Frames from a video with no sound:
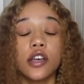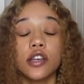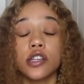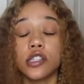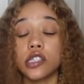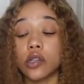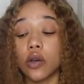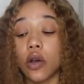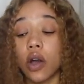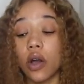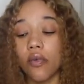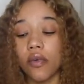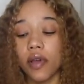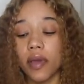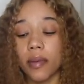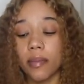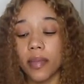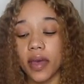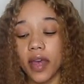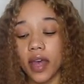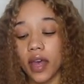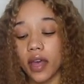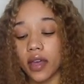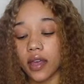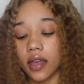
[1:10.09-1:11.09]
So I went
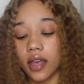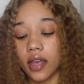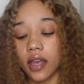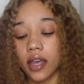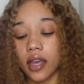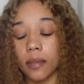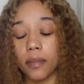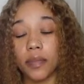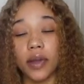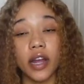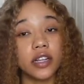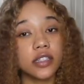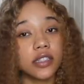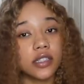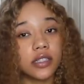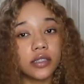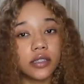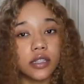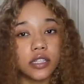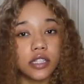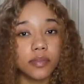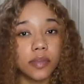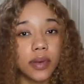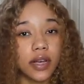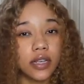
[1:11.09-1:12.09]
back and purchased
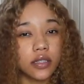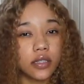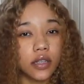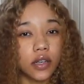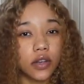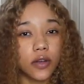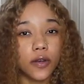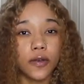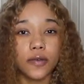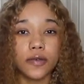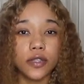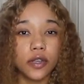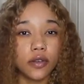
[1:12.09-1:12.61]
this myself.